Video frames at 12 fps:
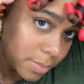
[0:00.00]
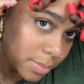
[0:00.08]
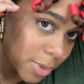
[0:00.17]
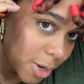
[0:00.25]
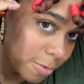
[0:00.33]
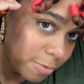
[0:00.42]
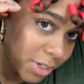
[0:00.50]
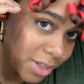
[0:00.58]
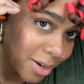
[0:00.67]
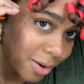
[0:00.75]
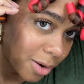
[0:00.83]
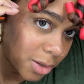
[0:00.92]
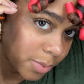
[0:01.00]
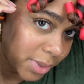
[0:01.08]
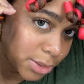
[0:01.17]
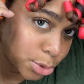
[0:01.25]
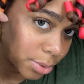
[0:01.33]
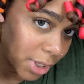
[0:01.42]
Hopefully they're all the
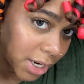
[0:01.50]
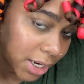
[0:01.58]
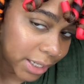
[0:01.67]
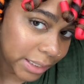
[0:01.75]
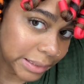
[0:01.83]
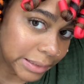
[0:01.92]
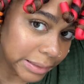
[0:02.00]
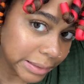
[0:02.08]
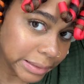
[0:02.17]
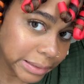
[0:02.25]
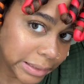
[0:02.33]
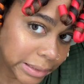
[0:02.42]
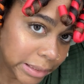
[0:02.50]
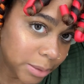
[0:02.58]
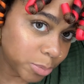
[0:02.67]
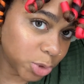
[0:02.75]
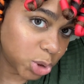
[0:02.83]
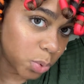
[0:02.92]
way dry,
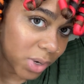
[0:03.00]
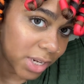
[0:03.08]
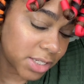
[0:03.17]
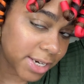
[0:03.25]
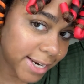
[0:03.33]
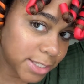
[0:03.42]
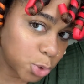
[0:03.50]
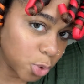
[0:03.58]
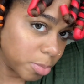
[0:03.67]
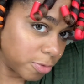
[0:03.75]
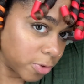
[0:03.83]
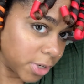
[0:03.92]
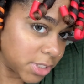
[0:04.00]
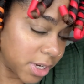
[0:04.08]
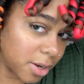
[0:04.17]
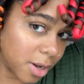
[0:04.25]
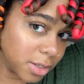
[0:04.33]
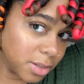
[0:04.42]
but you wanna test one before you
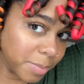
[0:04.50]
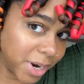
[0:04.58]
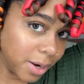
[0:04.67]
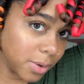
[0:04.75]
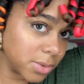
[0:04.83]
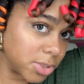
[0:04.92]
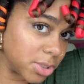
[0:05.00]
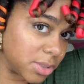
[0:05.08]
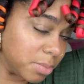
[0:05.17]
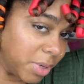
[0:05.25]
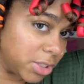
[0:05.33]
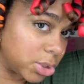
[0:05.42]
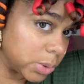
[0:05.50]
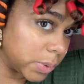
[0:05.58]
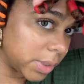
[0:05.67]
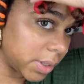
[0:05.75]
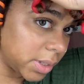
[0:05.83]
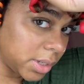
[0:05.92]
take all of them out just to make
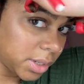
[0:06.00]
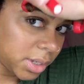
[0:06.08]
sure.